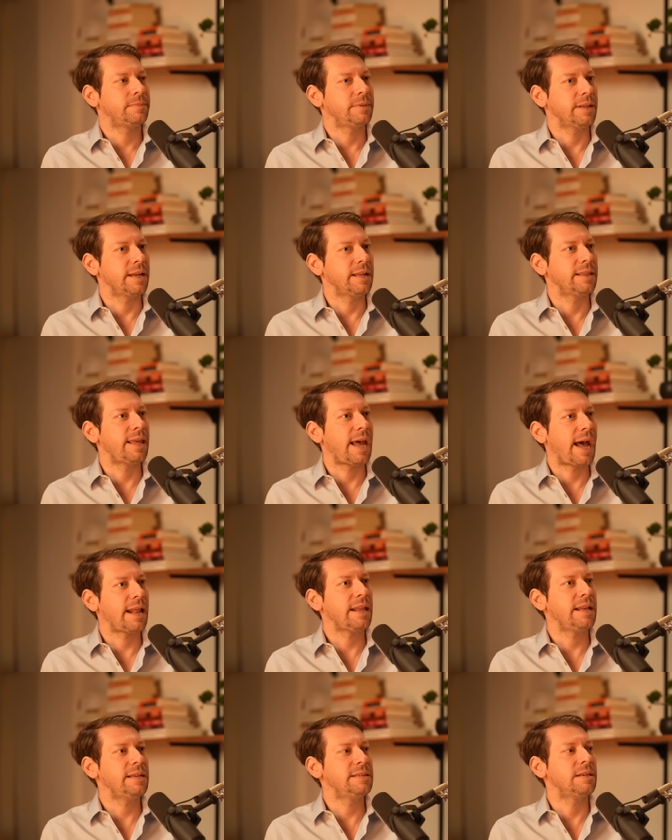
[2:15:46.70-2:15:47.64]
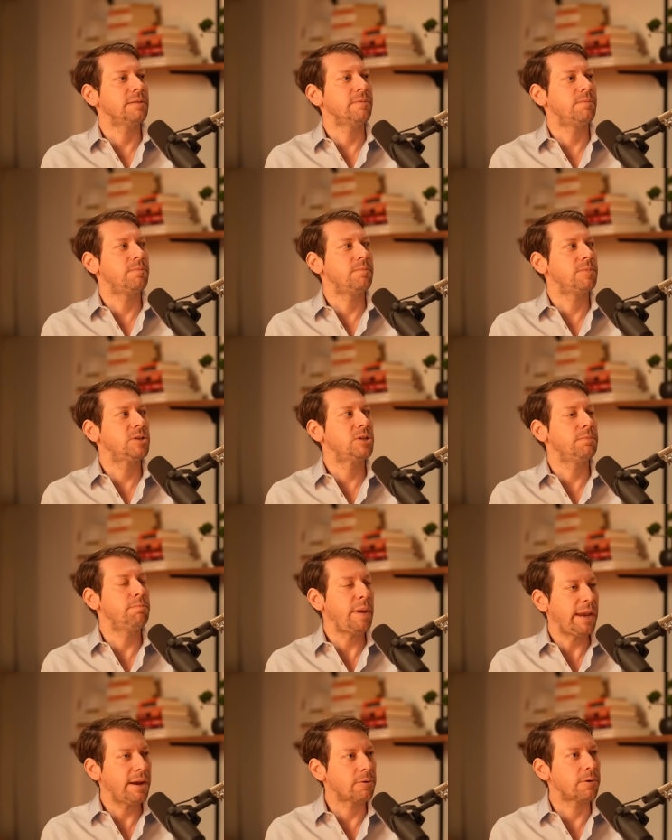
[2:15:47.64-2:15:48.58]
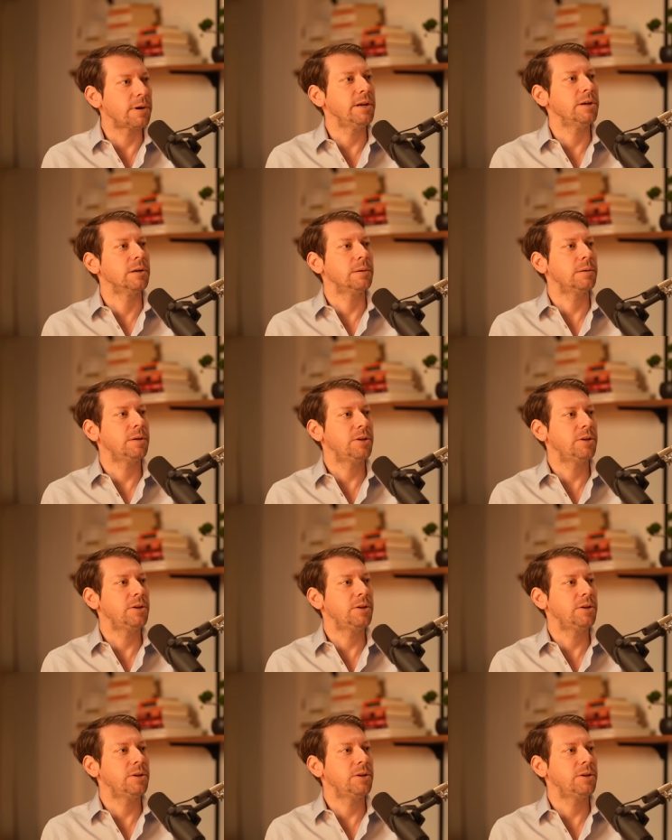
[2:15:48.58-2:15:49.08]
Like that is a superior